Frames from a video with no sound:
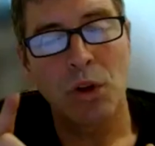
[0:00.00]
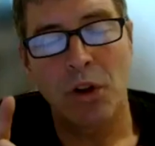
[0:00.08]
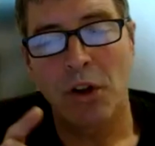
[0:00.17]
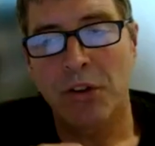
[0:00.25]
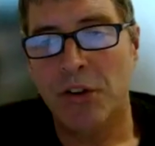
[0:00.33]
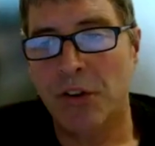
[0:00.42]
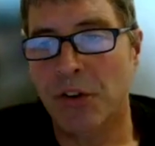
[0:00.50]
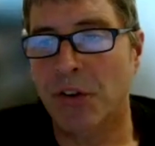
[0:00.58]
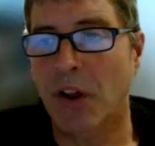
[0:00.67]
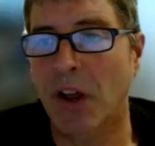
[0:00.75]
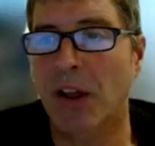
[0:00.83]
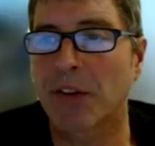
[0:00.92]
one
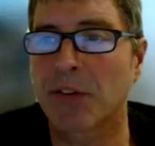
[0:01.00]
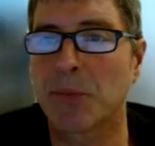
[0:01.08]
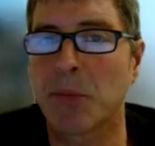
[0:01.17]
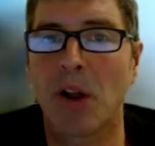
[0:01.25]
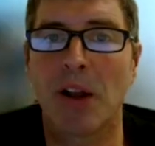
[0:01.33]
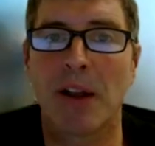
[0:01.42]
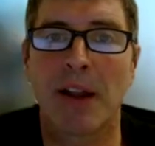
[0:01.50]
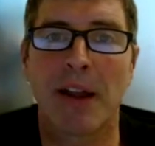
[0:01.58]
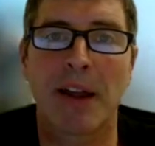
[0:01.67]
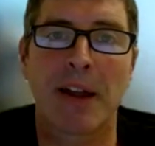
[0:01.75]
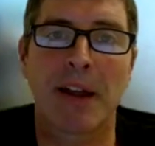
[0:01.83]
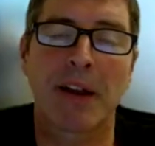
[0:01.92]
other small,
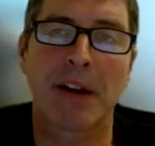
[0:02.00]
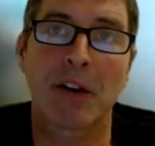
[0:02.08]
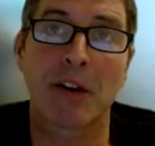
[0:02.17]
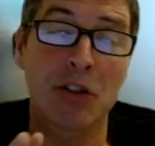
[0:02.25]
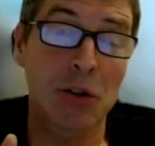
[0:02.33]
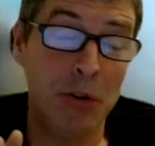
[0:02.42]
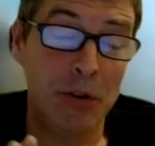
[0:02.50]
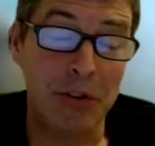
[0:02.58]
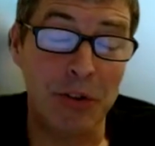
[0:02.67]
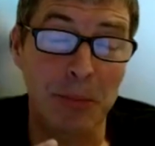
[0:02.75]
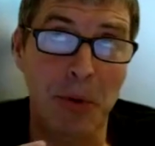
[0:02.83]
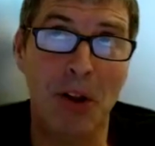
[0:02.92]
two other
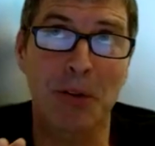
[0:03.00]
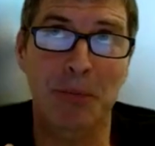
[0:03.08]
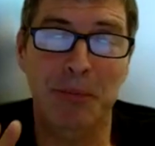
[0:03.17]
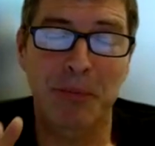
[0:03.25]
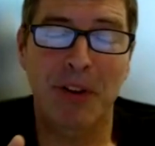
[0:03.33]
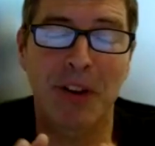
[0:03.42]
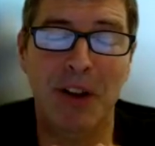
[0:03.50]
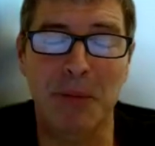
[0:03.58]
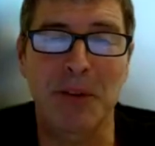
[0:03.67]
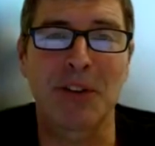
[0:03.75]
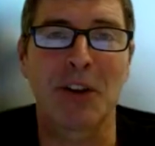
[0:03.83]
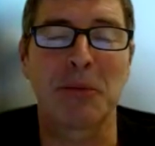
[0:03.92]
small
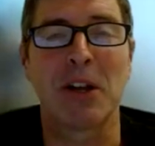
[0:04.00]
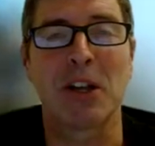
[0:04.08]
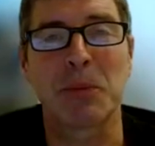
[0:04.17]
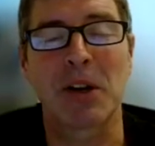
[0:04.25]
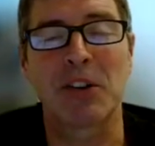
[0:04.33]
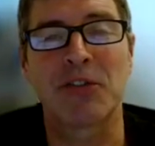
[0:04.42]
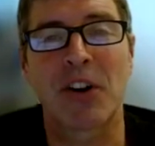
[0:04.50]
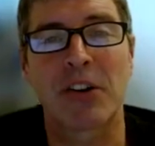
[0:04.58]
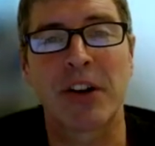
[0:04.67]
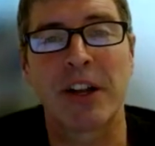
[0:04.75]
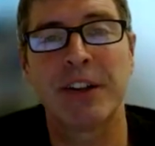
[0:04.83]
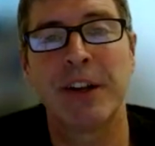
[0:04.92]
comments I'd make about
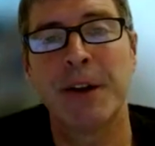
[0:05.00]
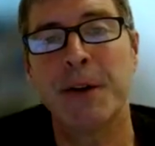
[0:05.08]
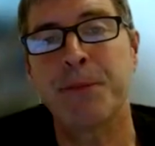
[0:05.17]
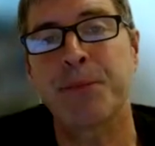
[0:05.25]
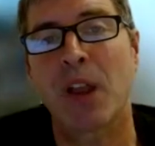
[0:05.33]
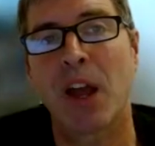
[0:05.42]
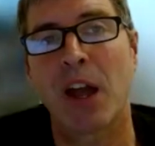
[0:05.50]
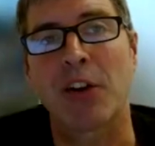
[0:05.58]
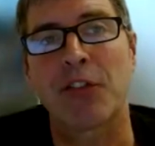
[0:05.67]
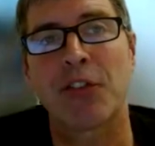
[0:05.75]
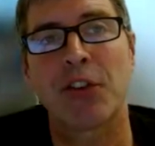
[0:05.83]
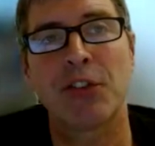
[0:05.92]
far red.
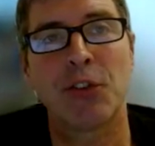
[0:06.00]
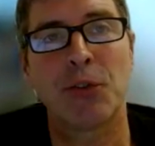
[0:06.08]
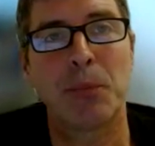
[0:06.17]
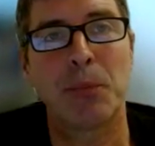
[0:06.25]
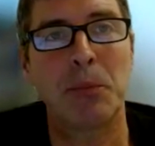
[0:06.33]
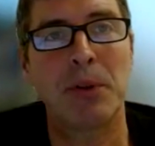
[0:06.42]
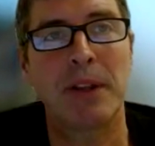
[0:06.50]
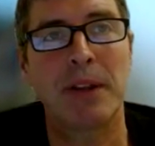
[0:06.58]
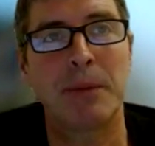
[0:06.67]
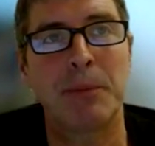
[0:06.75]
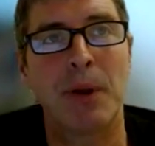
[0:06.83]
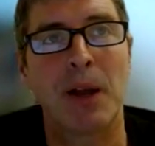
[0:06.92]
First is
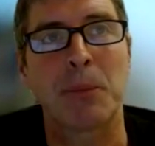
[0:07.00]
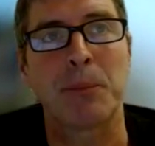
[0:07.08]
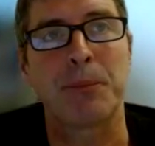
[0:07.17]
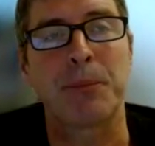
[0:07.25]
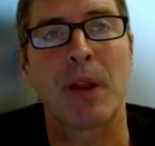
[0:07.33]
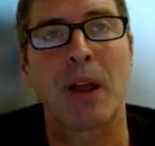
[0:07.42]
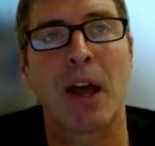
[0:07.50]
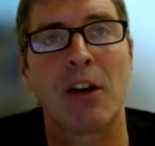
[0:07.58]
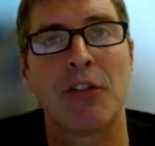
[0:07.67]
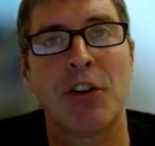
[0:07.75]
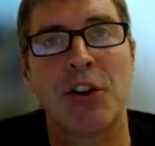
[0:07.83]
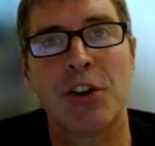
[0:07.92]
people
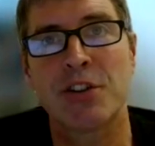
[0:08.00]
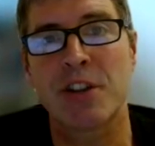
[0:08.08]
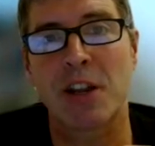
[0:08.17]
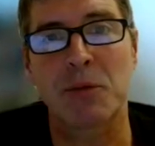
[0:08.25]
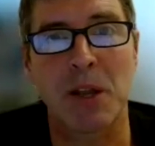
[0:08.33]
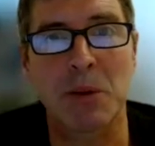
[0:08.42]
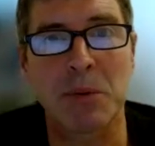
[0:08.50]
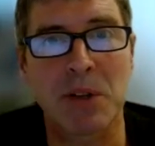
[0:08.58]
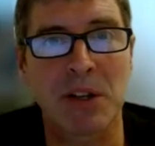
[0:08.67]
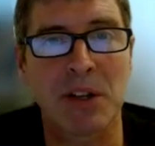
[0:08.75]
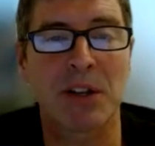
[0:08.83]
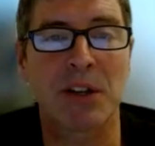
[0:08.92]
have heard that
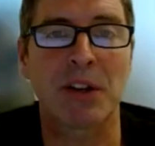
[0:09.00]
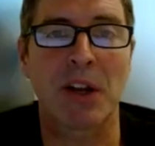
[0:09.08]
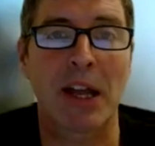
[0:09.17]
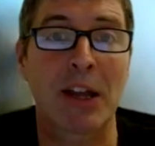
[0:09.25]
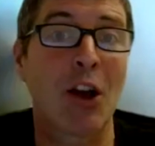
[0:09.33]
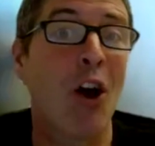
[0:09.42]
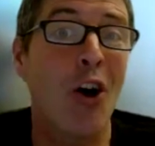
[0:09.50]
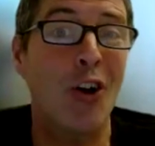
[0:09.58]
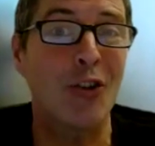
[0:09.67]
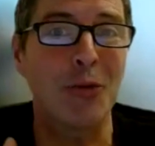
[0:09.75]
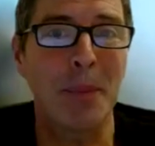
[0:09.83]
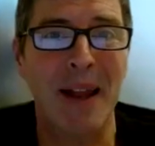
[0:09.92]
maybe it can
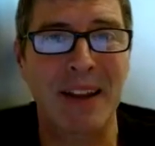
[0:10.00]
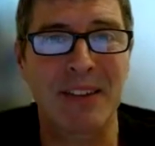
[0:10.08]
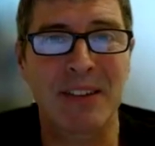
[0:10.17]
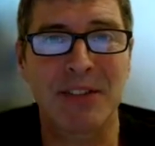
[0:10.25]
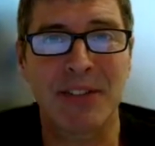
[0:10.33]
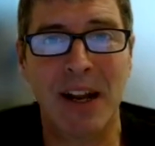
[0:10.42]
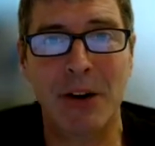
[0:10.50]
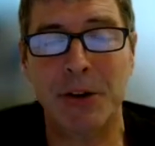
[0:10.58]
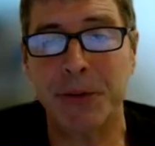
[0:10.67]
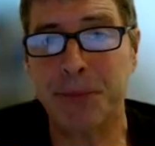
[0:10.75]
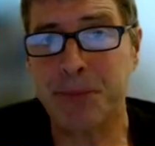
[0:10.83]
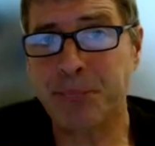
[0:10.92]
cause plants to
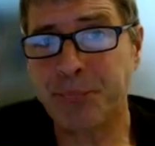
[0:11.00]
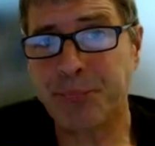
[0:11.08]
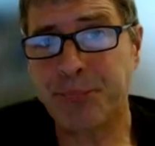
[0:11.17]
flower.